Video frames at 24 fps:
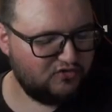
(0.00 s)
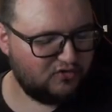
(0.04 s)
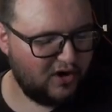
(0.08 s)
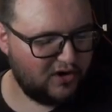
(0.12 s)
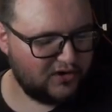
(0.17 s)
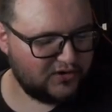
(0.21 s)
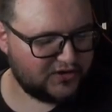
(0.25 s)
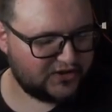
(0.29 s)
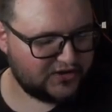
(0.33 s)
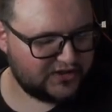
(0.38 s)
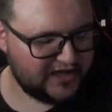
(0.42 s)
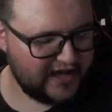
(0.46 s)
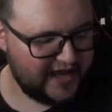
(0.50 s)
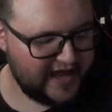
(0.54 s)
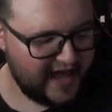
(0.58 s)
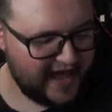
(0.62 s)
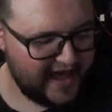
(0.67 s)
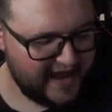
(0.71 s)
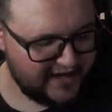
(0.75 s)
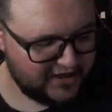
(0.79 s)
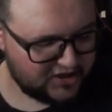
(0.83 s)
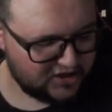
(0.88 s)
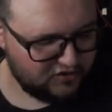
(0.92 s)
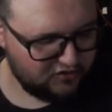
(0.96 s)
Ross,
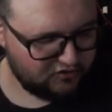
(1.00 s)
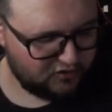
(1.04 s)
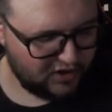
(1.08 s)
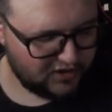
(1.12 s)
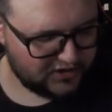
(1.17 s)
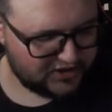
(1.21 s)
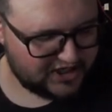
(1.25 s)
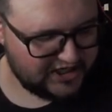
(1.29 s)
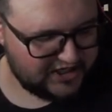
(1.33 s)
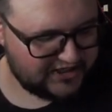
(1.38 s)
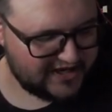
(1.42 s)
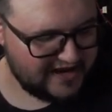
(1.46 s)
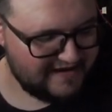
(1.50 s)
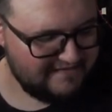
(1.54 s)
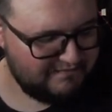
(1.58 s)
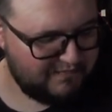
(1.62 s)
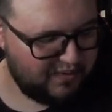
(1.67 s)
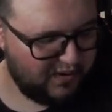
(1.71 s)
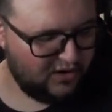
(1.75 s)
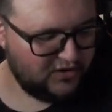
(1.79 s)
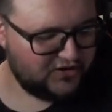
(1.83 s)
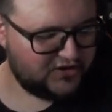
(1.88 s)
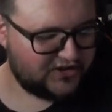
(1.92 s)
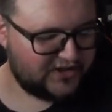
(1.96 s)
Agent Ross's
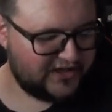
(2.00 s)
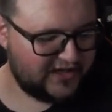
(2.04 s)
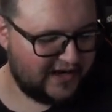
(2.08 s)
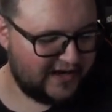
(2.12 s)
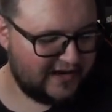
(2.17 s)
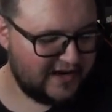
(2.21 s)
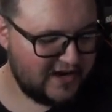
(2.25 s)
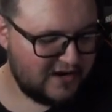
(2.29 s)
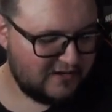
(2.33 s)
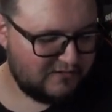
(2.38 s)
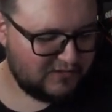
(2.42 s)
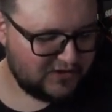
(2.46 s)
imposter,